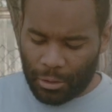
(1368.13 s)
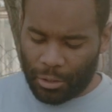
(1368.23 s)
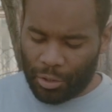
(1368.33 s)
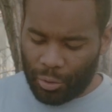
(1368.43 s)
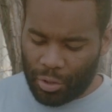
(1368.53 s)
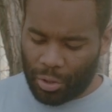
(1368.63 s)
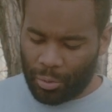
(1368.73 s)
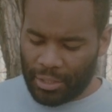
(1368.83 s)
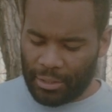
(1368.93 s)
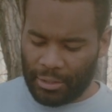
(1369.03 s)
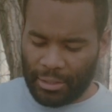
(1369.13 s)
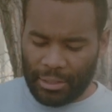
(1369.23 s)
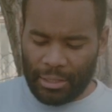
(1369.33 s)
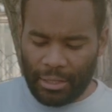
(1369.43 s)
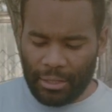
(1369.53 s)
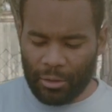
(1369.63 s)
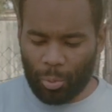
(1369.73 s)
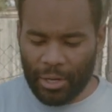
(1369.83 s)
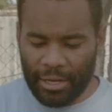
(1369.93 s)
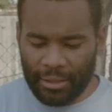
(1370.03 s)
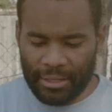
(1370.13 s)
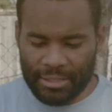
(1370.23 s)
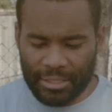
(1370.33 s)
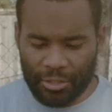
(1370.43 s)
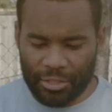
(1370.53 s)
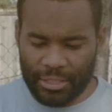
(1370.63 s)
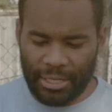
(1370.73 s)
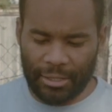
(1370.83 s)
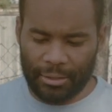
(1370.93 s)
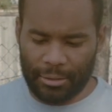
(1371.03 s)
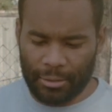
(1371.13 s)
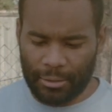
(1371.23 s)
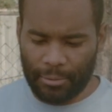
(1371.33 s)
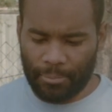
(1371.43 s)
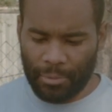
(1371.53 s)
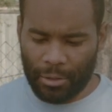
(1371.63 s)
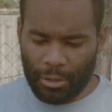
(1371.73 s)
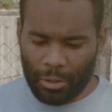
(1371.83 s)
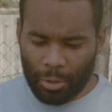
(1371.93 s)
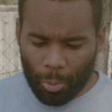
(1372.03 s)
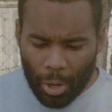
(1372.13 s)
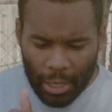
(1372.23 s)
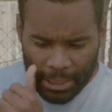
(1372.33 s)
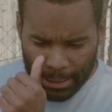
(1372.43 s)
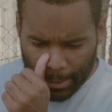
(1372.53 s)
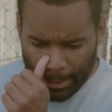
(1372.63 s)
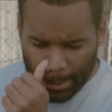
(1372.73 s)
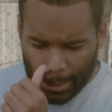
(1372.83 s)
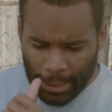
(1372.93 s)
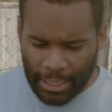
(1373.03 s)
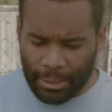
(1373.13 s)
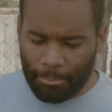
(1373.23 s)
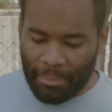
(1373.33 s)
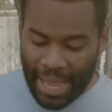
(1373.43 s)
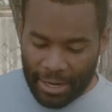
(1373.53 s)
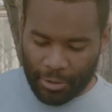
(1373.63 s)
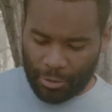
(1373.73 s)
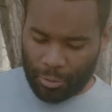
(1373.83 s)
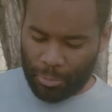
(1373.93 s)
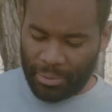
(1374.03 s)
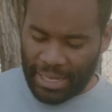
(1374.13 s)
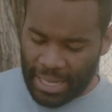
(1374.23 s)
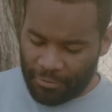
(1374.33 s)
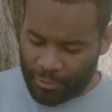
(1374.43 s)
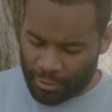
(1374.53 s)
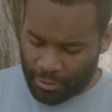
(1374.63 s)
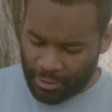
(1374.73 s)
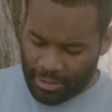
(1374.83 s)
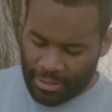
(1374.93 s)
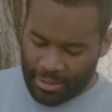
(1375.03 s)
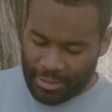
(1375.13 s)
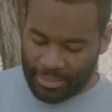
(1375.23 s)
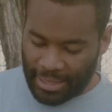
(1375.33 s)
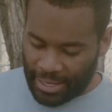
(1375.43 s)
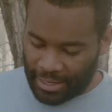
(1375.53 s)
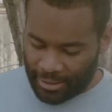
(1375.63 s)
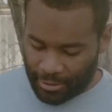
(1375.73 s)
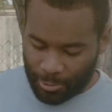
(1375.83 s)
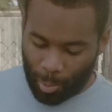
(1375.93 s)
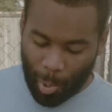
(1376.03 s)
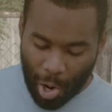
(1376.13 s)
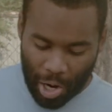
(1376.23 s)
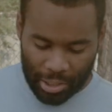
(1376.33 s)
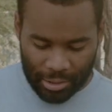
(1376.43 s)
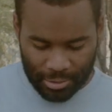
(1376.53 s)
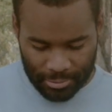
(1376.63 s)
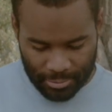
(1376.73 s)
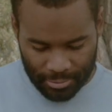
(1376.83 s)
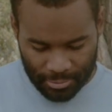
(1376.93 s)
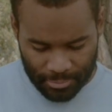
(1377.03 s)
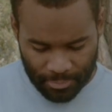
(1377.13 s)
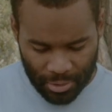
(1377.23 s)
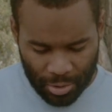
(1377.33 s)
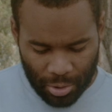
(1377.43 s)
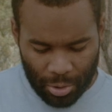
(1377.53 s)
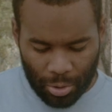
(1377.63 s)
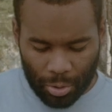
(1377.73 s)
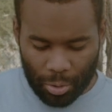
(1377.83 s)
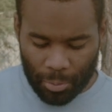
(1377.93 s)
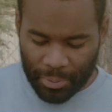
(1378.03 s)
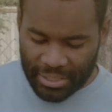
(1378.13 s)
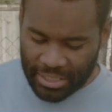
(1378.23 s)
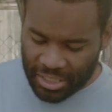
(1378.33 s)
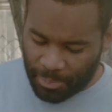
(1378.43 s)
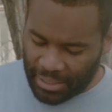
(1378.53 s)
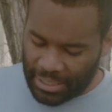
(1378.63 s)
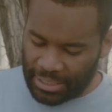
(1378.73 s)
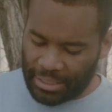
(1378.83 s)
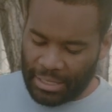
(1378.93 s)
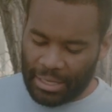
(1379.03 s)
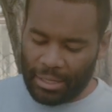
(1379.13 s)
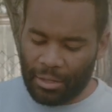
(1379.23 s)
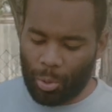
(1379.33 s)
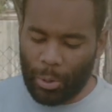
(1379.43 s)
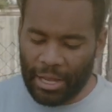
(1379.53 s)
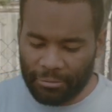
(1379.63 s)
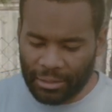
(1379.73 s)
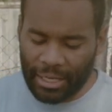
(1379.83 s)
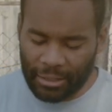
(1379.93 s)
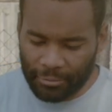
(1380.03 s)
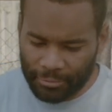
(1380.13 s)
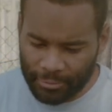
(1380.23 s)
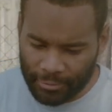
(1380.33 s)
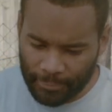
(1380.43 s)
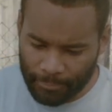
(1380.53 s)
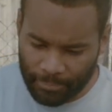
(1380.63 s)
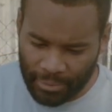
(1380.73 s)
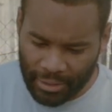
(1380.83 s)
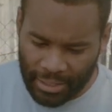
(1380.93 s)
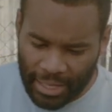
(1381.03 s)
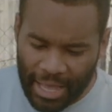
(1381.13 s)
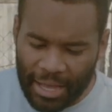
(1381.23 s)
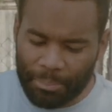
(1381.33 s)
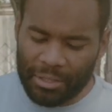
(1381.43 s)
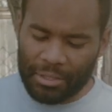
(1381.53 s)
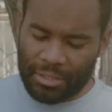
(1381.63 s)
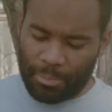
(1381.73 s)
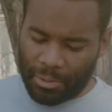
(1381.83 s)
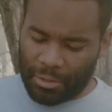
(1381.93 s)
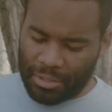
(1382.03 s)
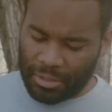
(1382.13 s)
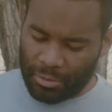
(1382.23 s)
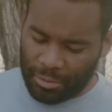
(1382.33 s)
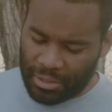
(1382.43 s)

Are you going in the way that sinners take? walking in a manner or behavior that they walk, or participating in their way of life. Happy is the person who